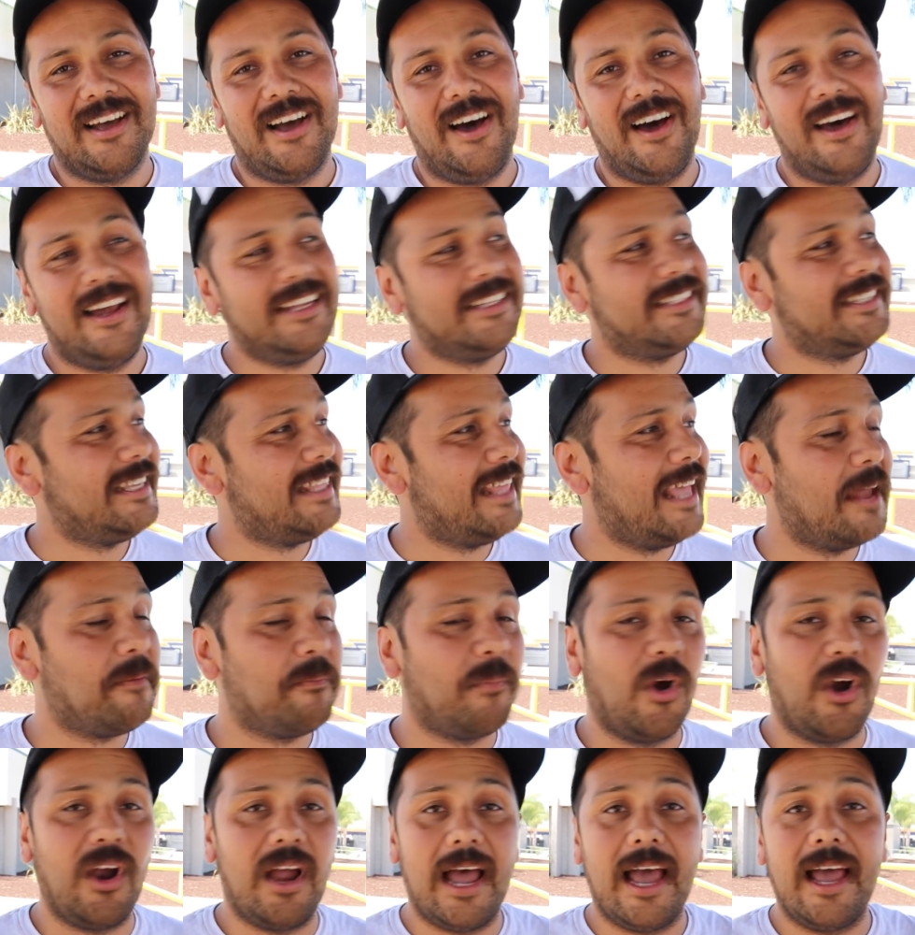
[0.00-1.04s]
Honestly, they had
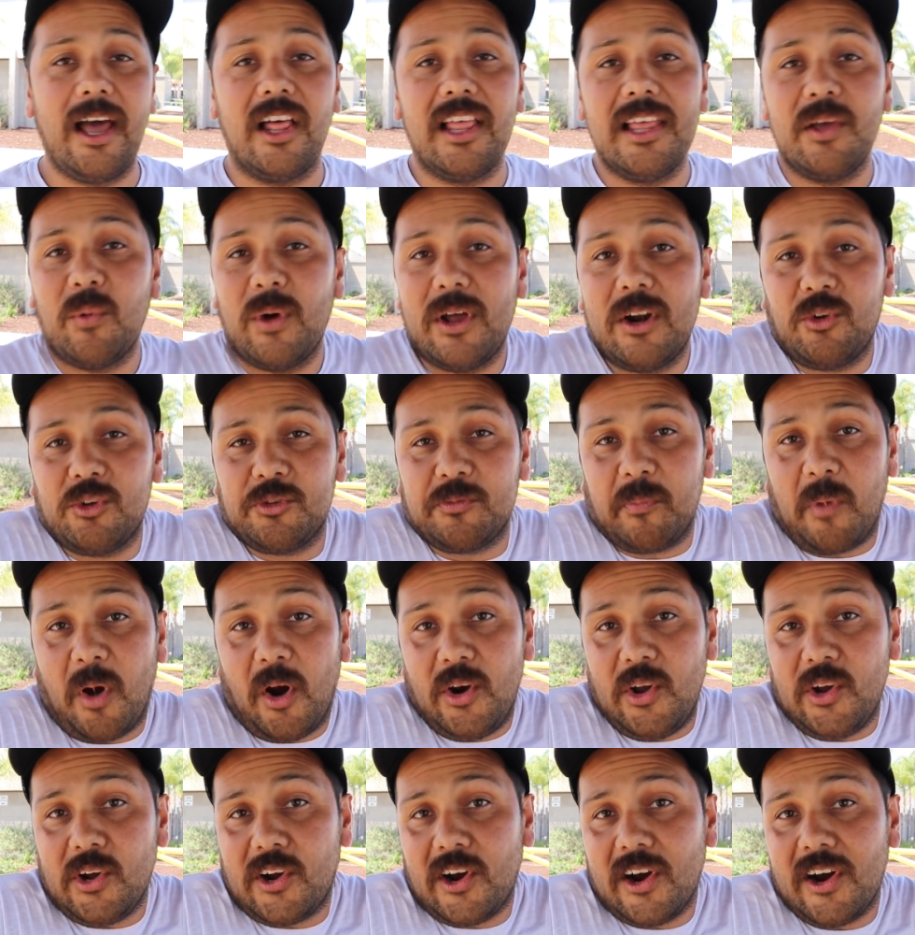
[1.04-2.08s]
Mar all I wanted was
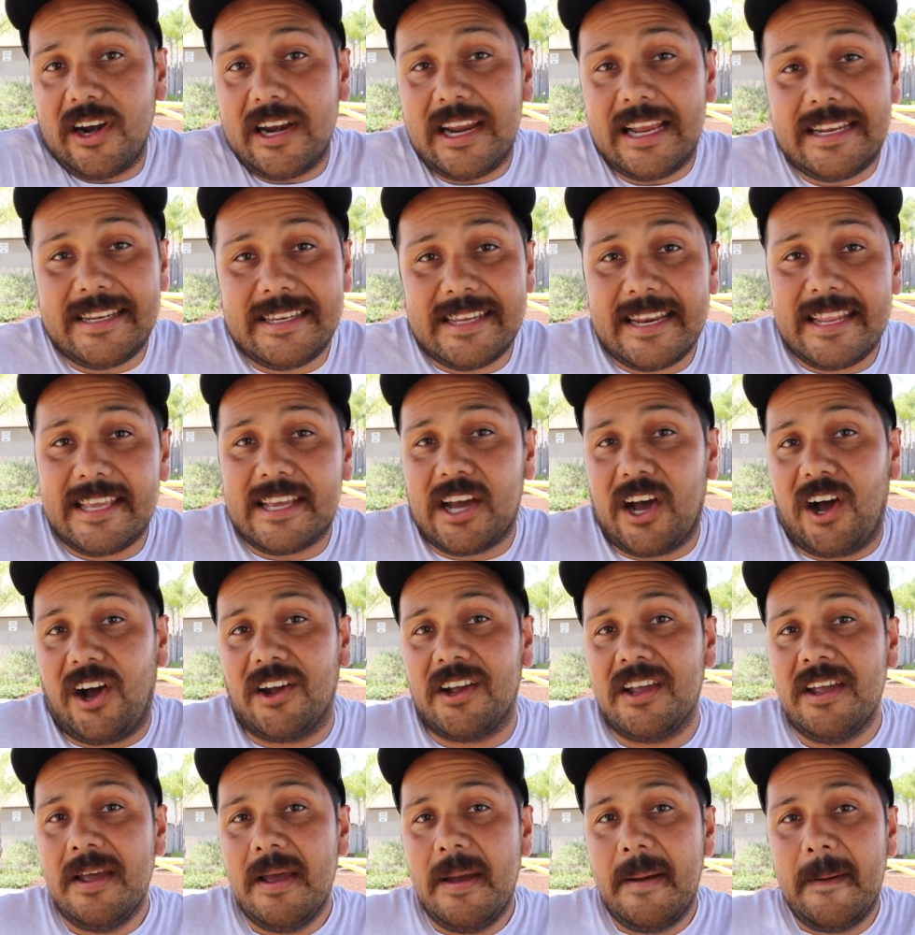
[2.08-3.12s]
Mario Kart and Diddy Kong,